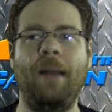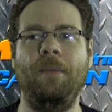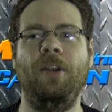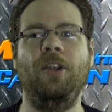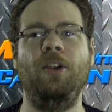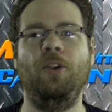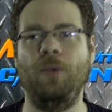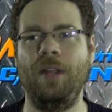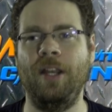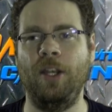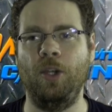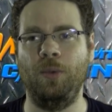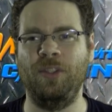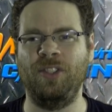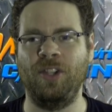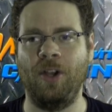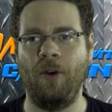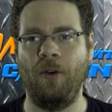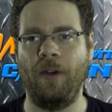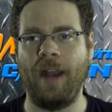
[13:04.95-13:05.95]
coming into
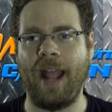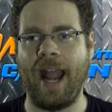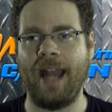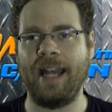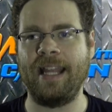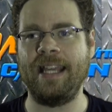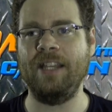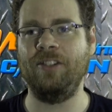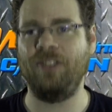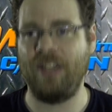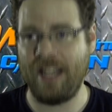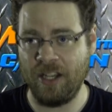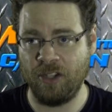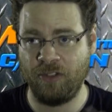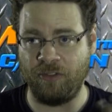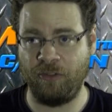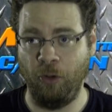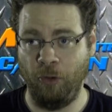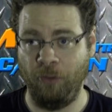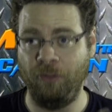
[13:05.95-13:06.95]
his own, and
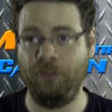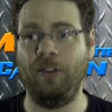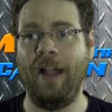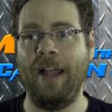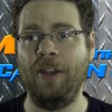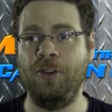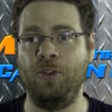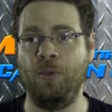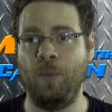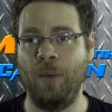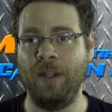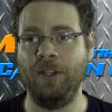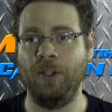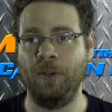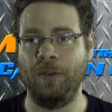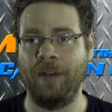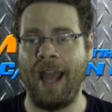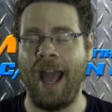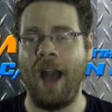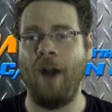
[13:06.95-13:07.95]
he's full-fledged
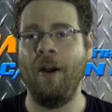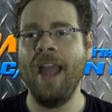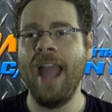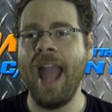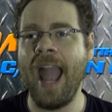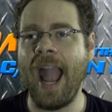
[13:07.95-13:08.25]
Riddler now.